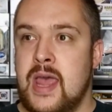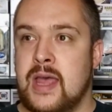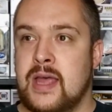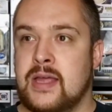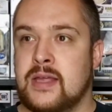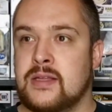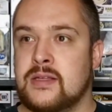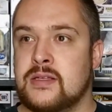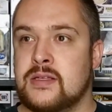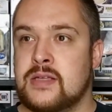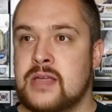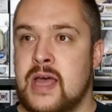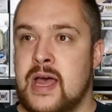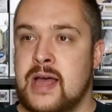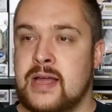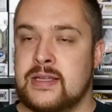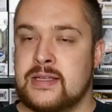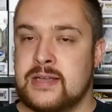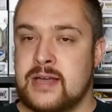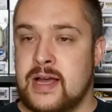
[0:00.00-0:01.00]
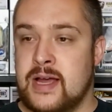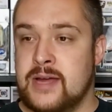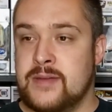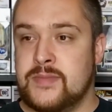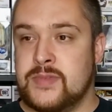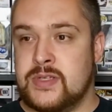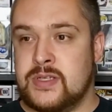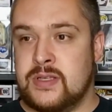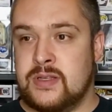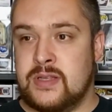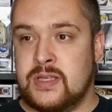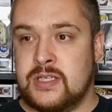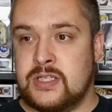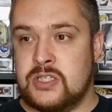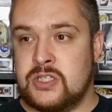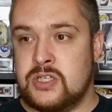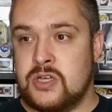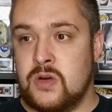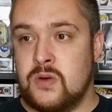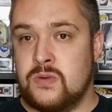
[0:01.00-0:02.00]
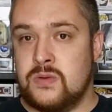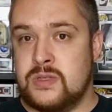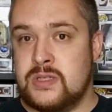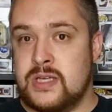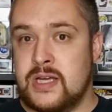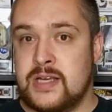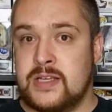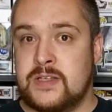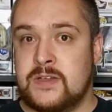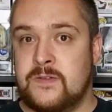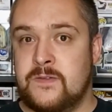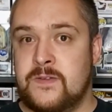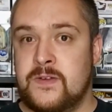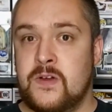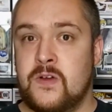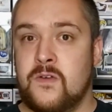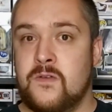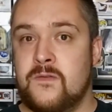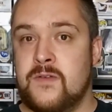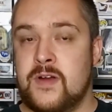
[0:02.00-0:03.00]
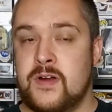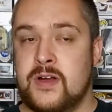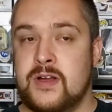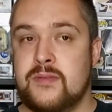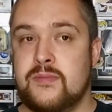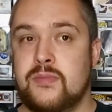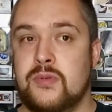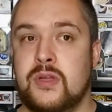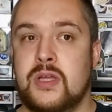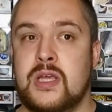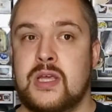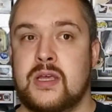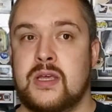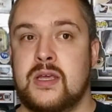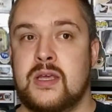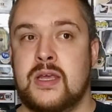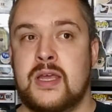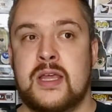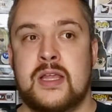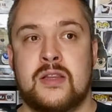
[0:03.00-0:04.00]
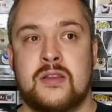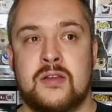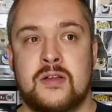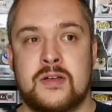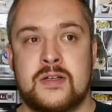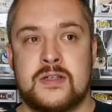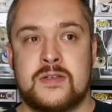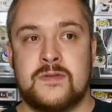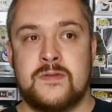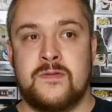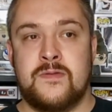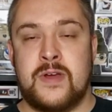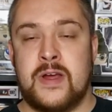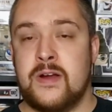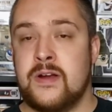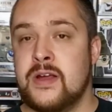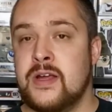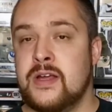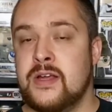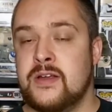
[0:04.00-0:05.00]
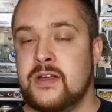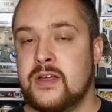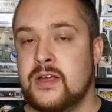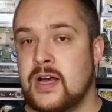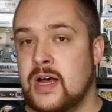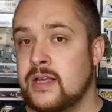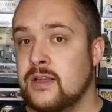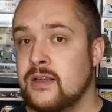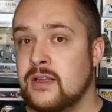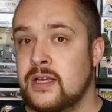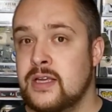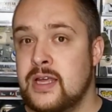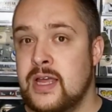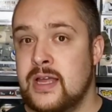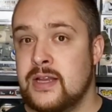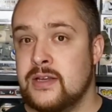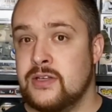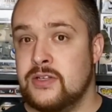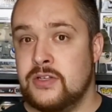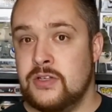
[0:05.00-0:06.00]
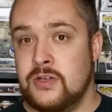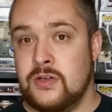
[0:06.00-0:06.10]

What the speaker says: And at times, this show does feel very bleak. It looks very cuddly and